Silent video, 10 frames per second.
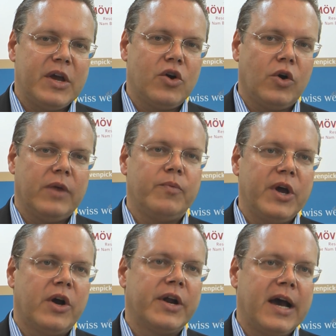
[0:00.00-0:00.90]
we call it,
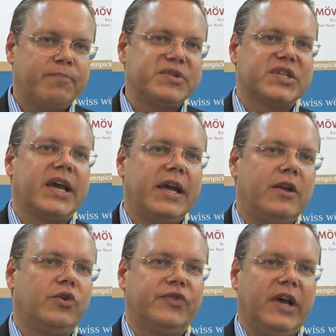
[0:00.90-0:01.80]
we are an
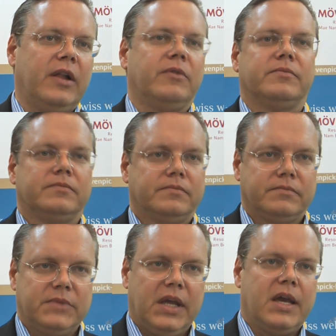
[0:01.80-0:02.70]
upscale hotel
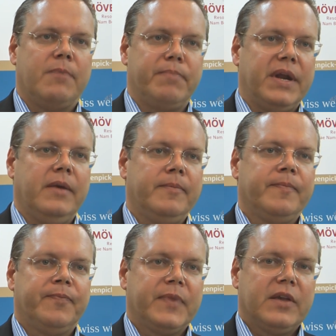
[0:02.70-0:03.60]
company.
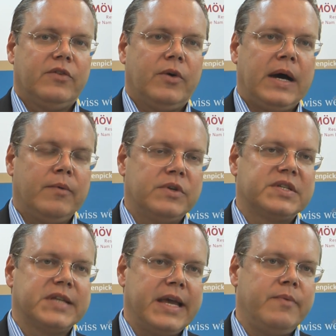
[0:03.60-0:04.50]
So I would
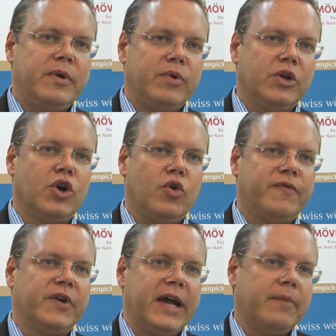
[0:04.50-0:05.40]
say we will go
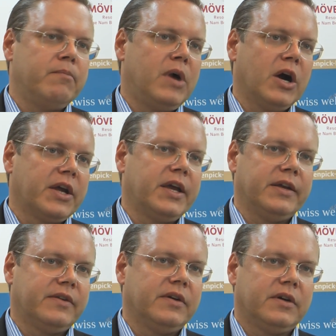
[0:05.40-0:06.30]
for that
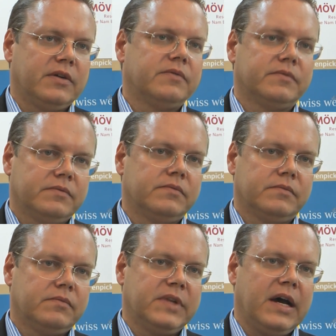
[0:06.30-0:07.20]
market,
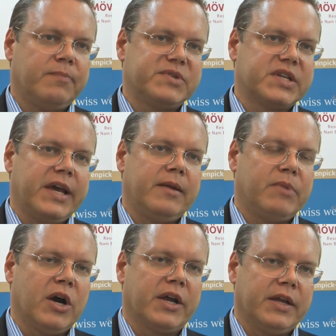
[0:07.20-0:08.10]
the upscale
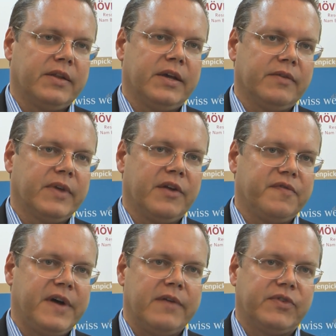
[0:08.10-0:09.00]
market, the kind
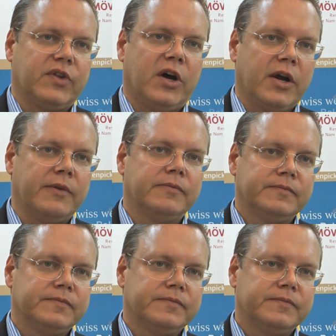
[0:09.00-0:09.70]
of five star.